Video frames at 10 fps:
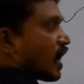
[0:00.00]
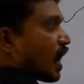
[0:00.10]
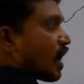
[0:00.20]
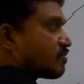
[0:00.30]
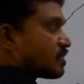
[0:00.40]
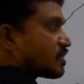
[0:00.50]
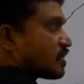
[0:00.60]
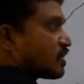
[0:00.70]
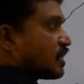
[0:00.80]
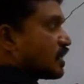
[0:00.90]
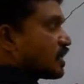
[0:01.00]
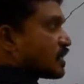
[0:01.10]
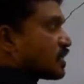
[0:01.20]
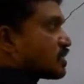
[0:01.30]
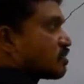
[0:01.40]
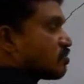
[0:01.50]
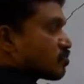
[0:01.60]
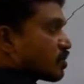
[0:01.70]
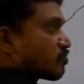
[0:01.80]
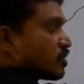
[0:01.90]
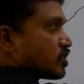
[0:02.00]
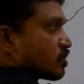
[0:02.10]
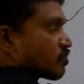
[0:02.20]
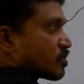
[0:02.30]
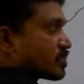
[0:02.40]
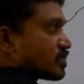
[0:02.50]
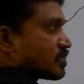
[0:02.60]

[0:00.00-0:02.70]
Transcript: After that, it gives one facial process.